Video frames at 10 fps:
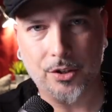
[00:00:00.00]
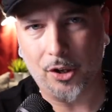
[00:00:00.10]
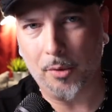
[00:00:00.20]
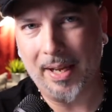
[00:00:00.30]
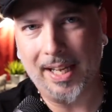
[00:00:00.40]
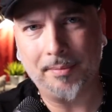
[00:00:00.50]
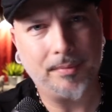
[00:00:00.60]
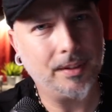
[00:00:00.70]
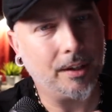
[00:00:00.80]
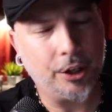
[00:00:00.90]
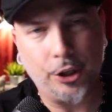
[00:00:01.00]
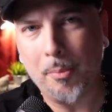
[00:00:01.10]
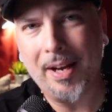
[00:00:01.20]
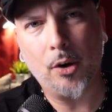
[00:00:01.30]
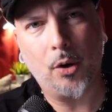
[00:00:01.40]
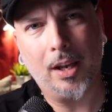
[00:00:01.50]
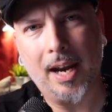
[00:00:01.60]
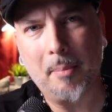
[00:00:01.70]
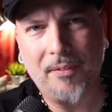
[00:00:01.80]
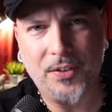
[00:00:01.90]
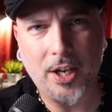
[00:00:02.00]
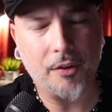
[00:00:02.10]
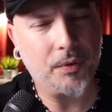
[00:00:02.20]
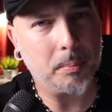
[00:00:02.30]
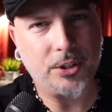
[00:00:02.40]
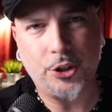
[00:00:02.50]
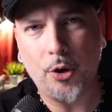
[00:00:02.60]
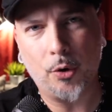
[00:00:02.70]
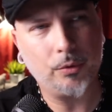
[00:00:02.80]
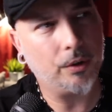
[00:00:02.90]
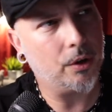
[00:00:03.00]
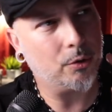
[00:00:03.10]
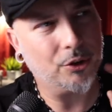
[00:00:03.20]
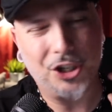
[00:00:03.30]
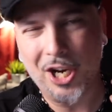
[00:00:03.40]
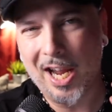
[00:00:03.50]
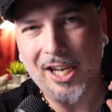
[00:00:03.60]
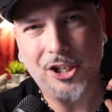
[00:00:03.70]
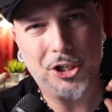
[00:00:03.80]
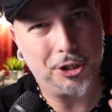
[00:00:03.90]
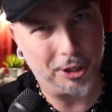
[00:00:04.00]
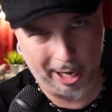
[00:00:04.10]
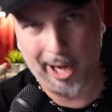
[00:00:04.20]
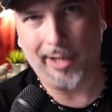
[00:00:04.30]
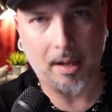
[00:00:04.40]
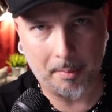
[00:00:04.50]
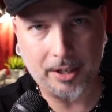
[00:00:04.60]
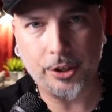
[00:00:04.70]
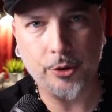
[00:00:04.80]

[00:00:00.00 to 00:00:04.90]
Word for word: So look, man, you may know a lot about photography, but you don't know jack shit about